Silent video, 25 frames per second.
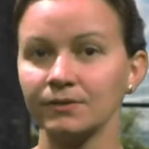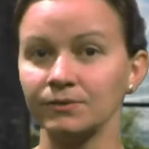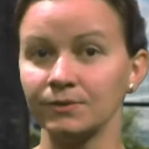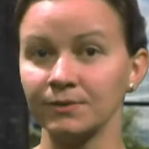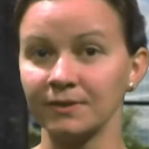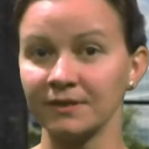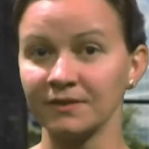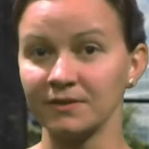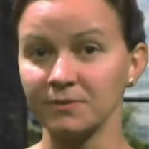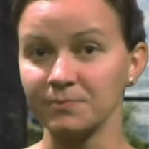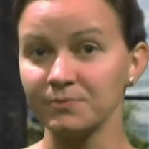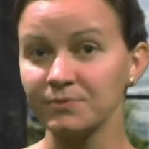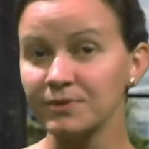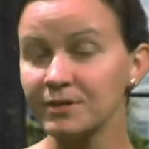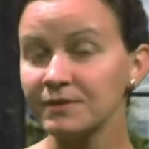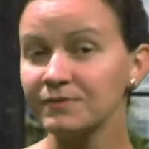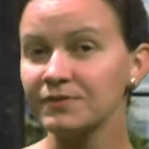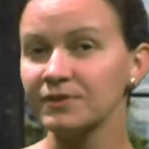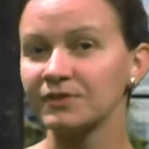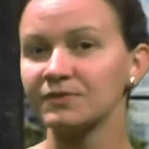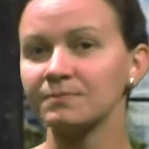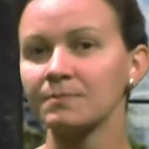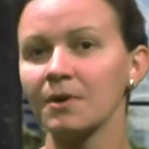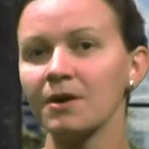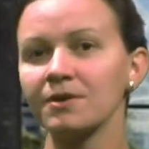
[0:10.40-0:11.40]
During the
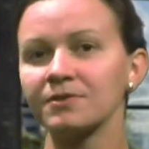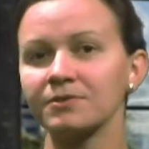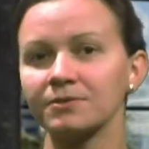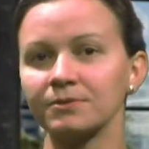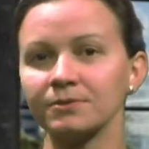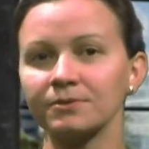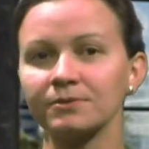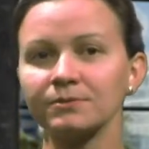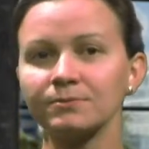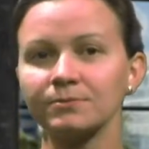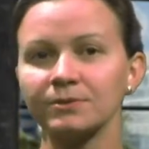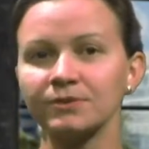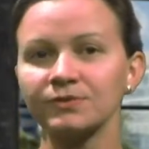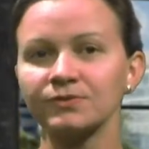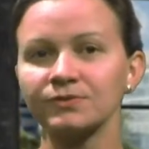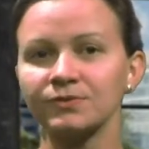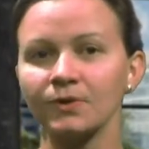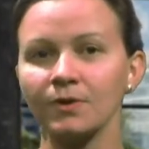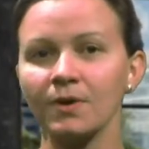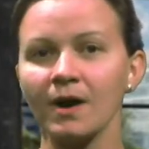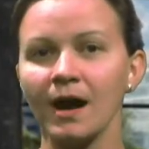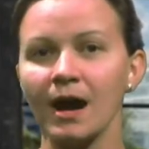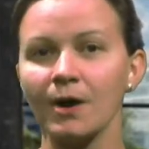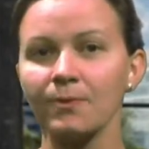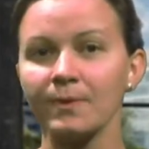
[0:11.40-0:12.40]
previous module, we
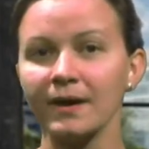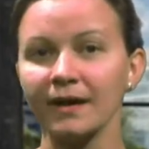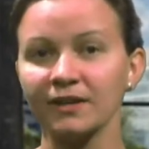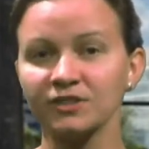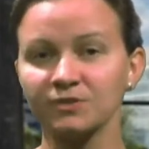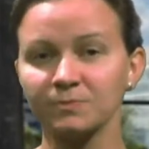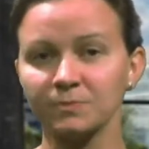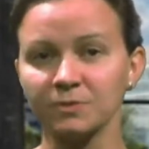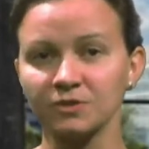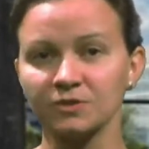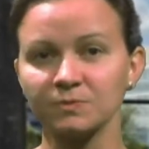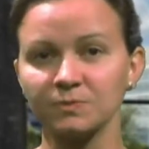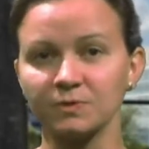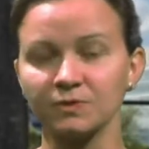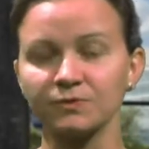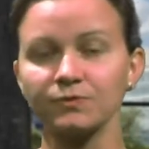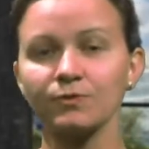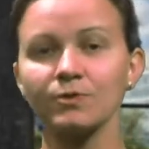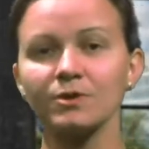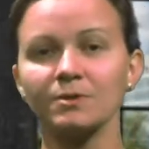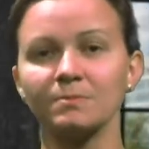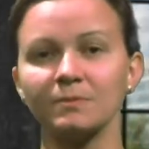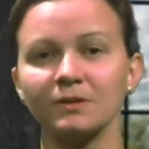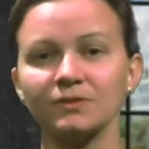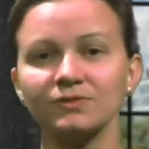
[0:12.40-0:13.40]
saw how experts'
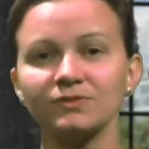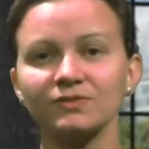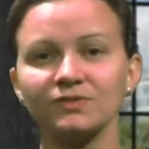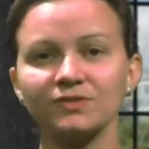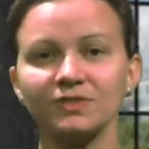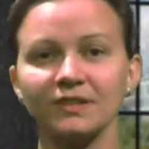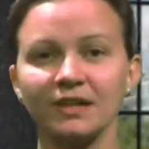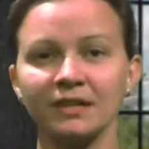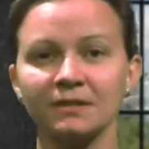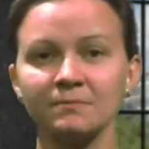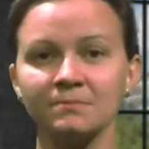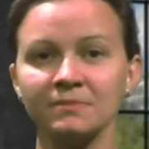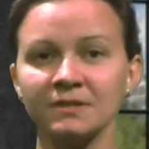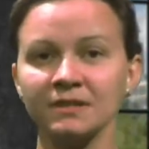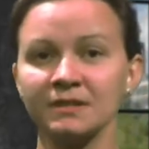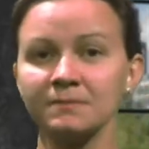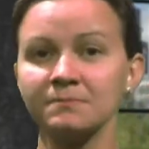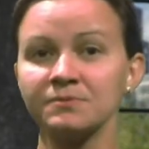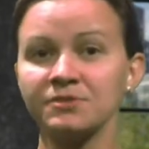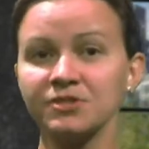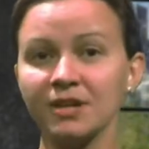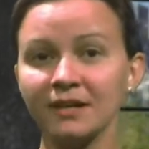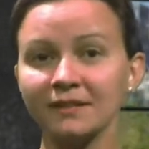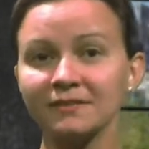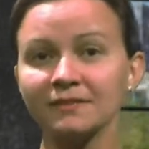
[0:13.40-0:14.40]
performance can be
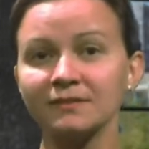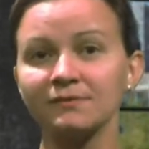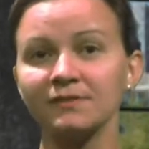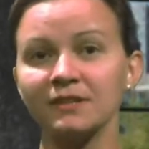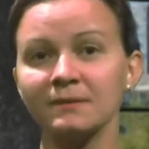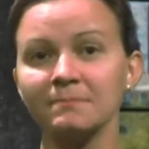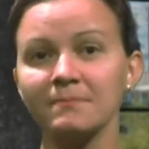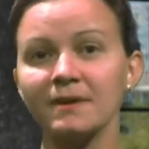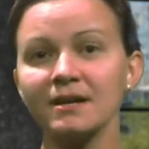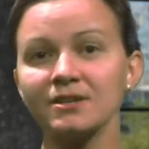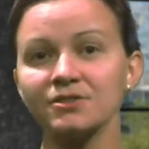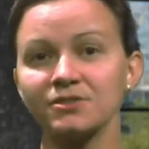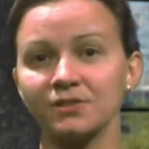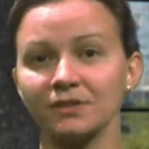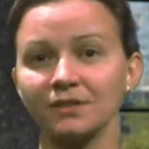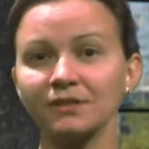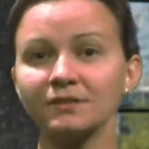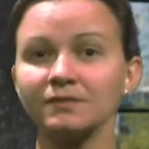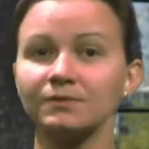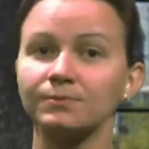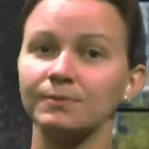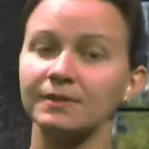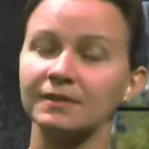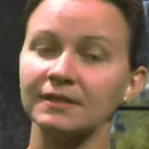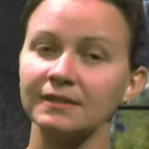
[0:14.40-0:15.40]
objectively measured
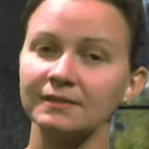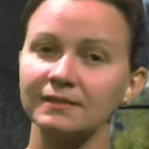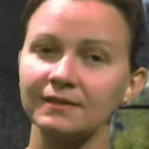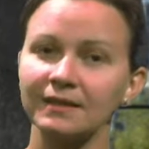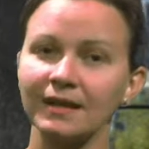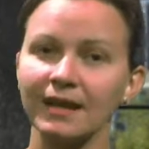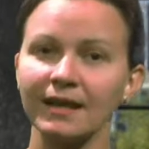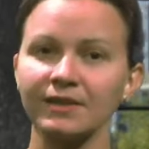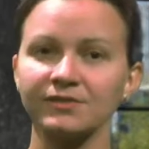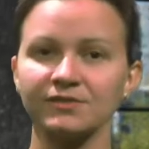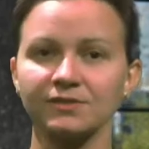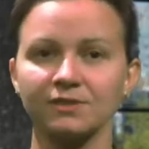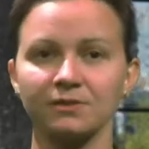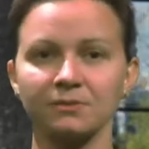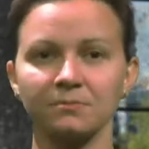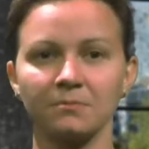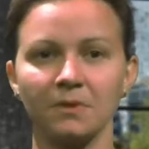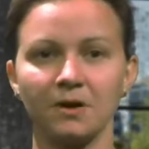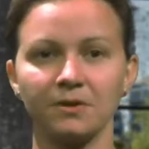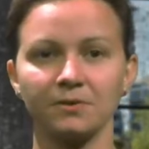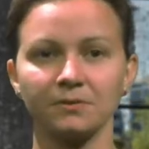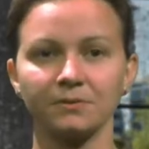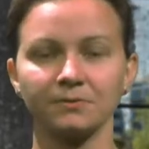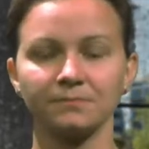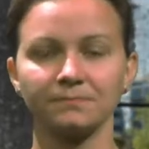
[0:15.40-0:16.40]
within the classical
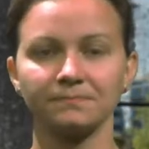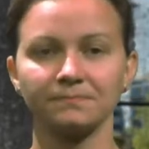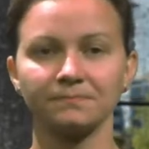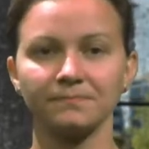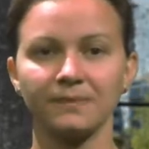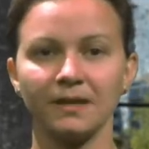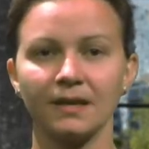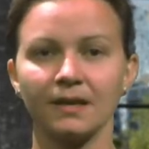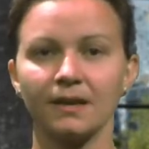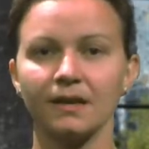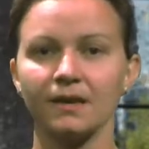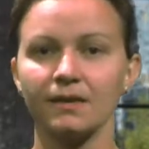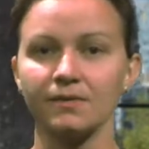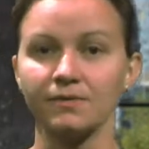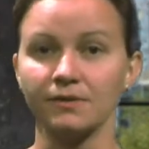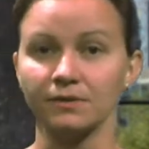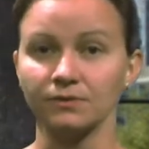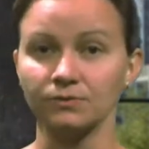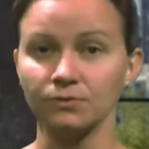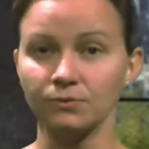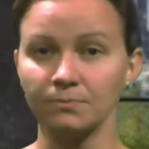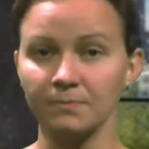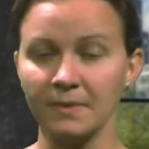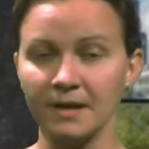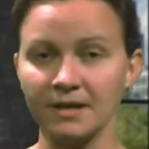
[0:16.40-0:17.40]
model. The
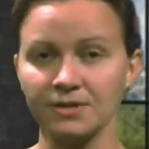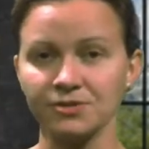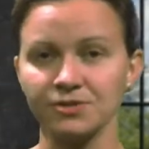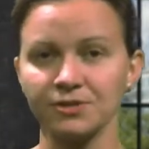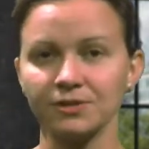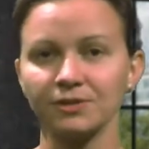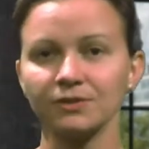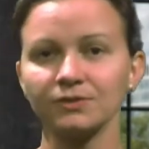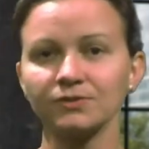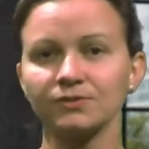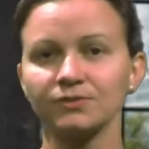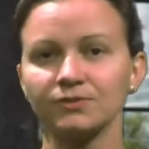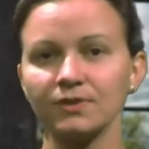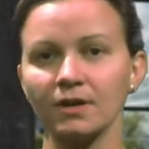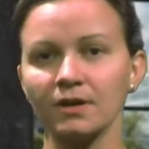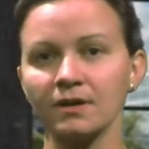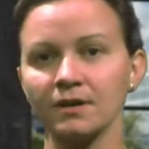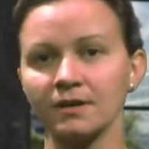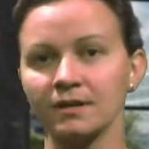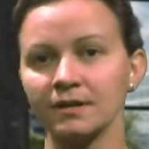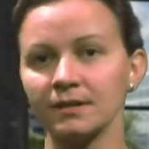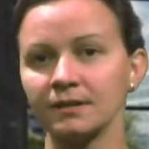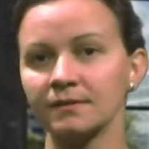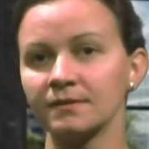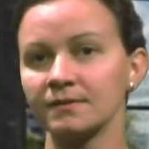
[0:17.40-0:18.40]
two measures
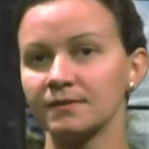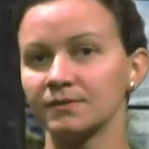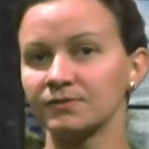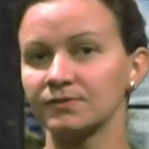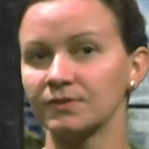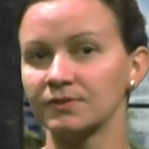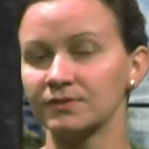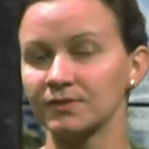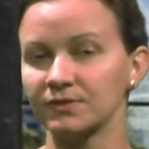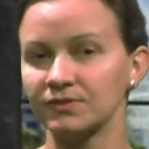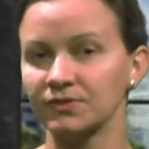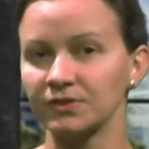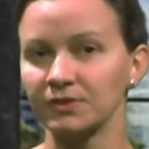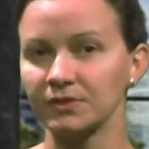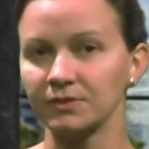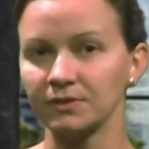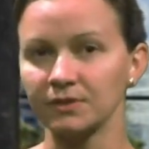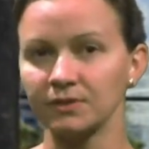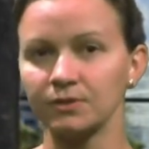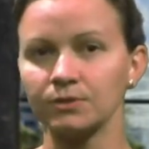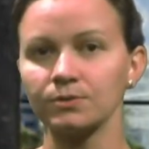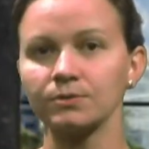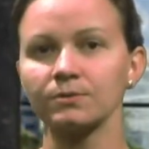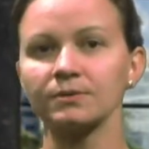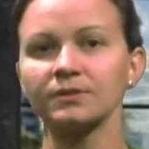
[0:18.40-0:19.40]
are the statistical
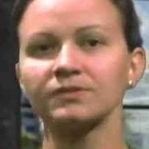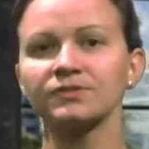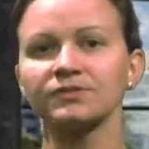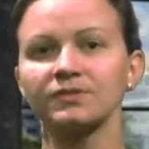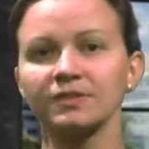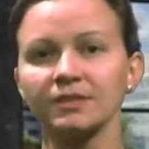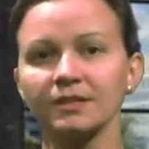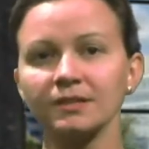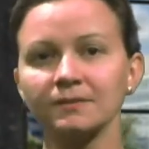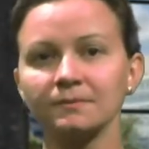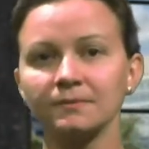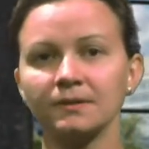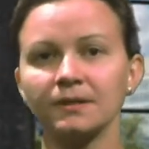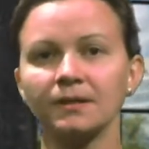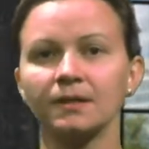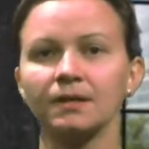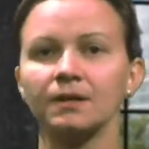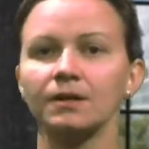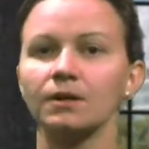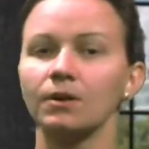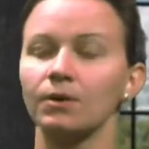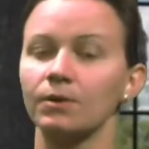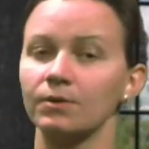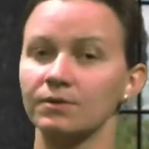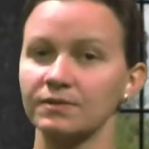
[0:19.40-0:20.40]
accuracy,
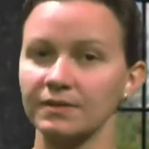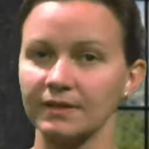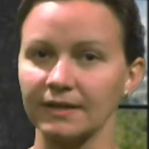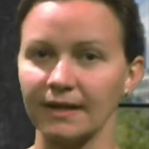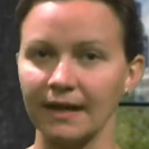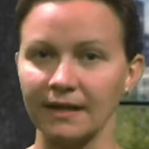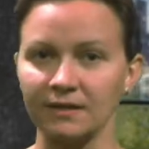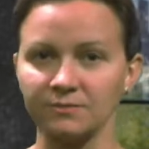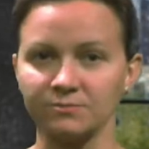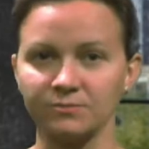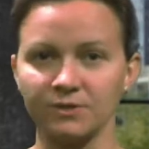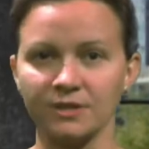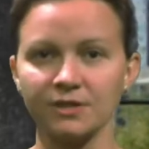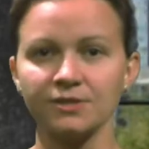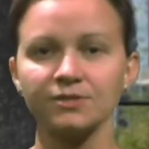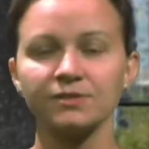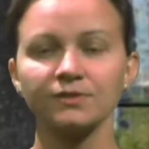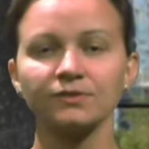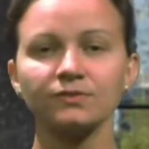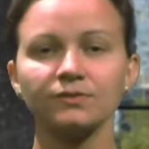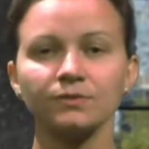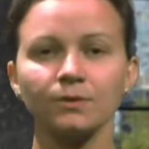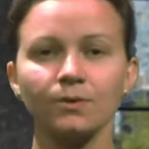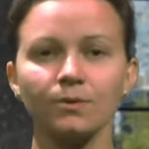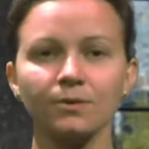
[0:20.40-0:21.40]
or the
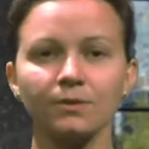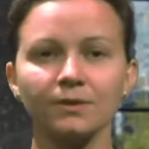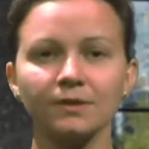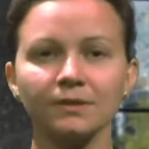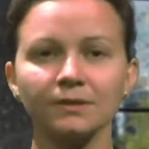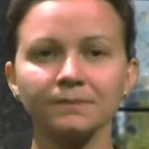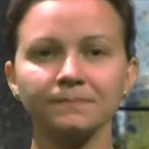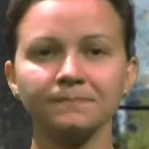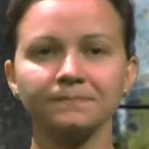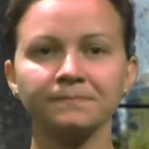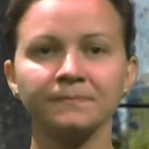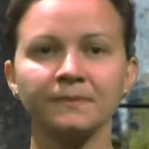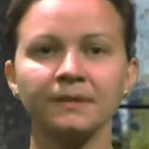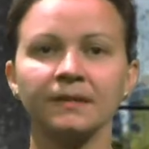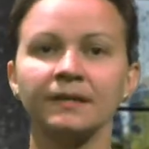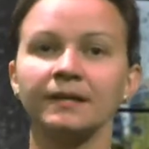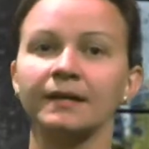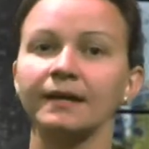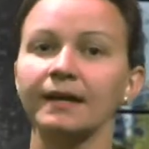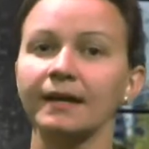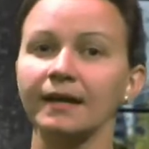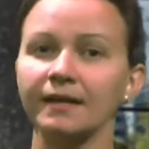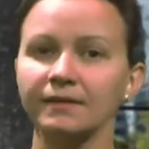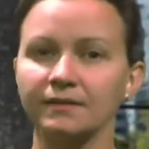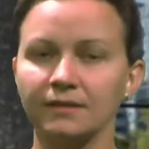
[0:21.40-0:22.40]
calibration score,
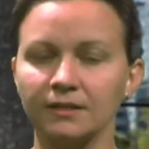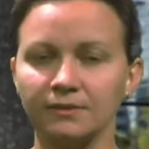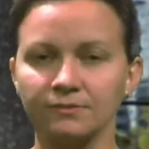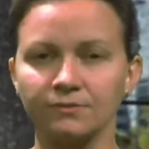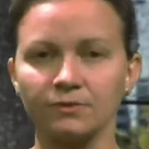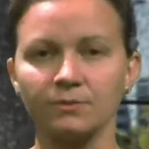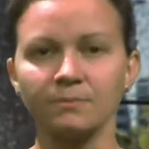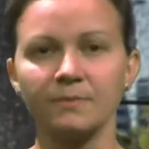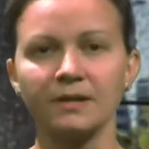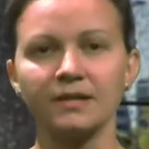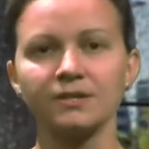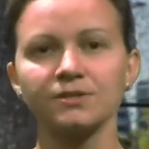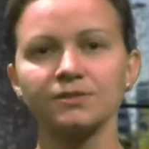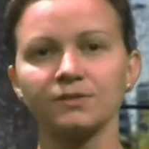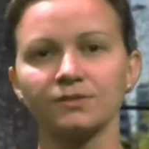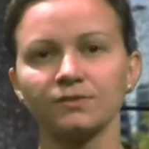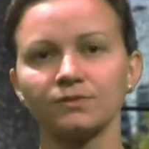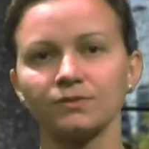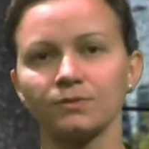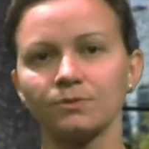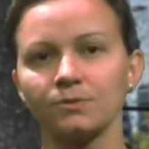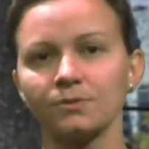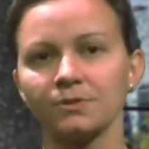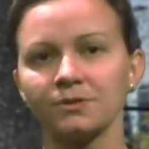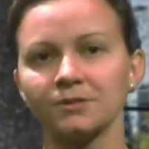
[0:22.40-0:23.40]
and the information
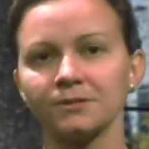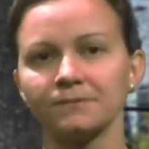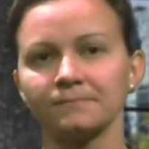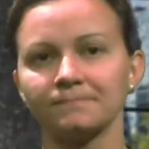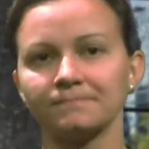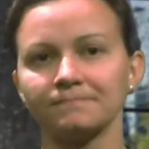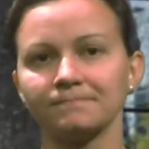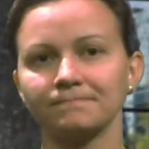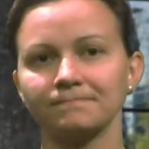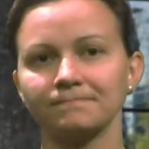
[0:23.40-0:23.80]
score.